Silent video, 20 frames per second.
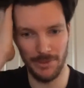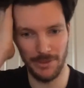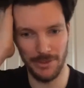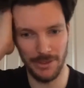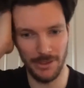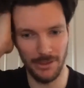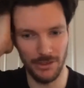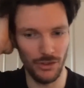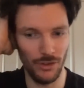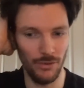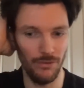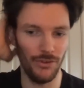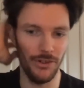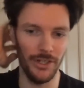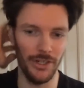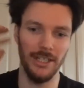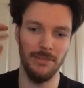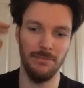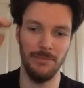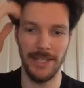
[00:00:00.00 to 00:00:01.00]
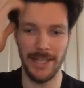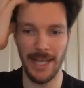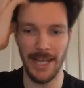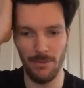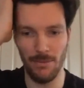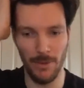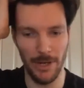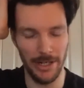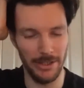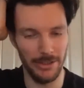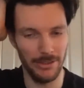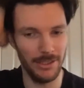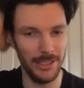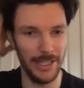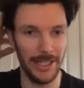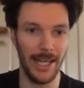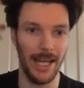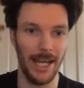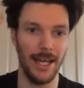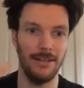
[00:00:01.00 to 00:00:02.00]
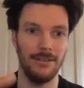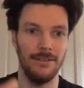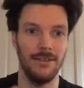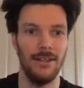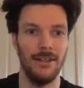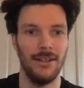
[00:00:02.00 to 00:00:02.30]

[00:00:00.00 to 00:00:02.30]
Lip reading: the sort of freedom you get when you can